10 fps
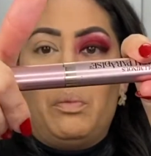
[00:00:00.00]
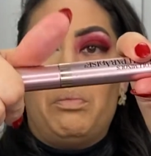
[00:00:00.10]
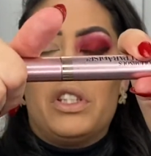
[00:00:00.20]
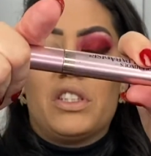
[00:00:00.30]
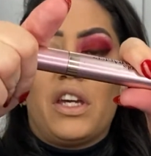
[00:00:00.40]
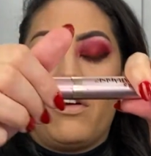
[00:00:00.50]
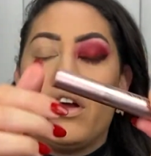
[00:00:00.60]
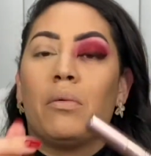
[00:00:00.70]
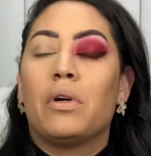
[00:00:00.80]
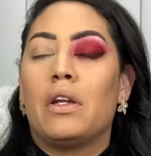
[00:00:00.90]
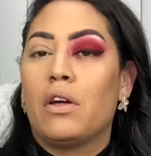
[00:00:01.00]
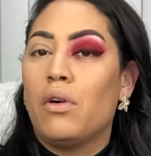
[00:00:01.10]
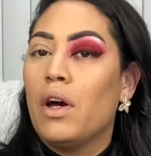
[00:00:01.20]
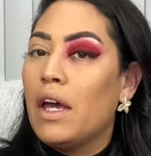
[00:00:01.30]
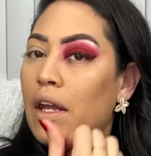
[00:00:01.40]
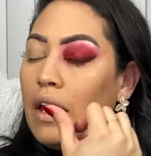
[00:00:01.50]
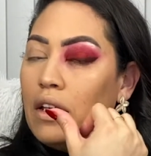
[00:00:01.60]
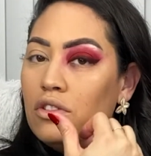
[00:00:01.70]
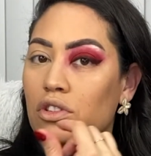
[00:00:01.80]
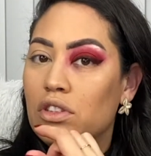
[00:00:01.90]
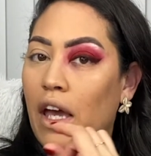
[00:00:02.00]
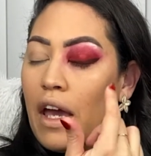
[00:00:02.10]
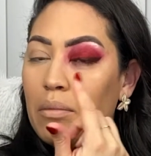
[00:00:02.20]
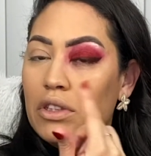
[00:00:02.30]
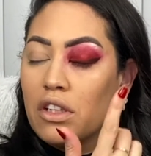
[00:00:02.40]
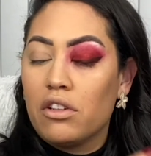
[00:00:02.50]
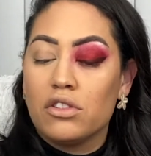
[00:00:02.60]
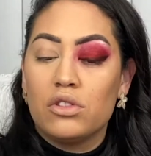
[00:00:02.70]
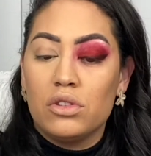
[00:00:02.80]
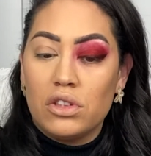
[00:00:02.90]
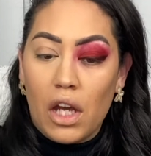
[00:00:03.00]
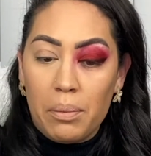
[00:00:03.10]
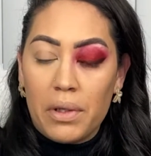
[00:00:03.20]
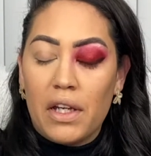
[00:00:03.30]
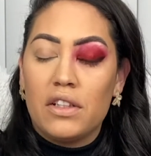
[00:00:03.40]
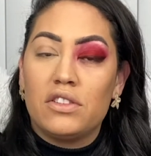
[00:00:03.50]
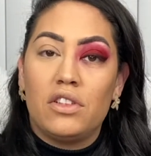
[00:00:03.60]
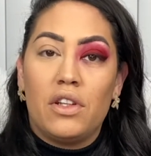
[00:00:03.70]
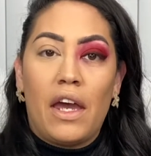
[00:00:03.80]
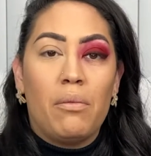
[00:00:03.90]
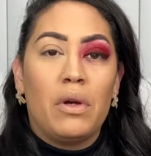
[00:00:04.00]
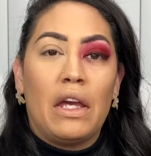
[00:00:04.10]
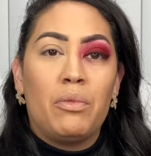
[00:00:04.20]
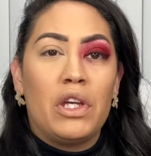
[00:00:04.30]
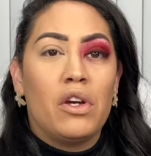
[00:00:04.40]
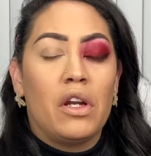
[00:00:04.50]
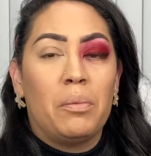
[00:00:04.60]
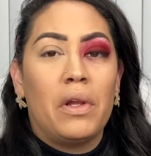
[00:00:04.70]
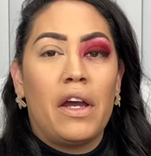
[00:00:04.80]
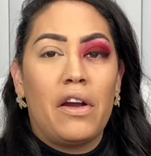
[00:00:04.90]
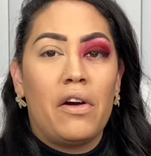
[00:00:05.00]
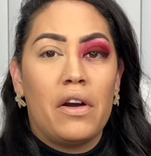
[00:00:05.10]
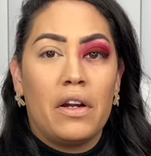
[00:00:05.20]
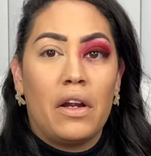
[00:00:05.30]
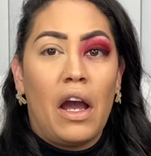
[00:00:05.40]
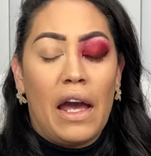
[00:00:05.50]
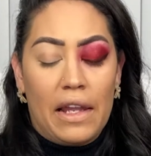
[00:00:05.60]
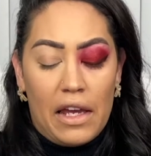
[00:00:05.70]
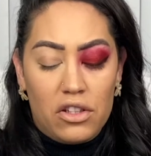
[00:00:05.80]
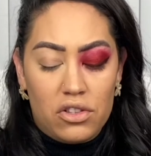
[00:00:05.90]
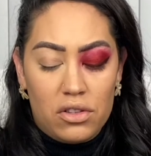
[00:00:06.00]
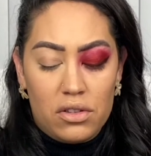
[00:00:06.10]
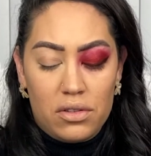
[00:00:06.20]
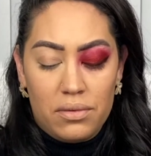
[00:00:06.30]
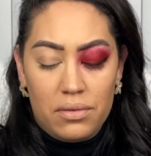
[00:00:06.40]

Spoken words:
mascara, I'm gonna go ahead and just add mascara to the top lash so that way we can apply our eyelashes.